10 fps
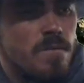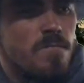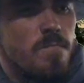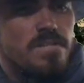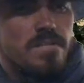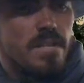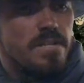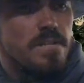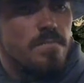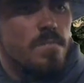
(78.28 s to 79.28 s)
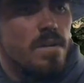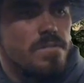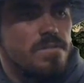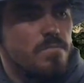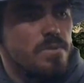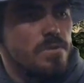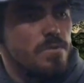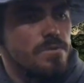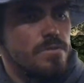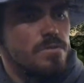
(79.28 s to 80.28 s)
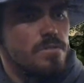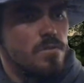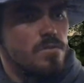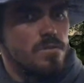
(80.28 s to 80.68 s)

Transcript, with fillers: I sent a message by my friends,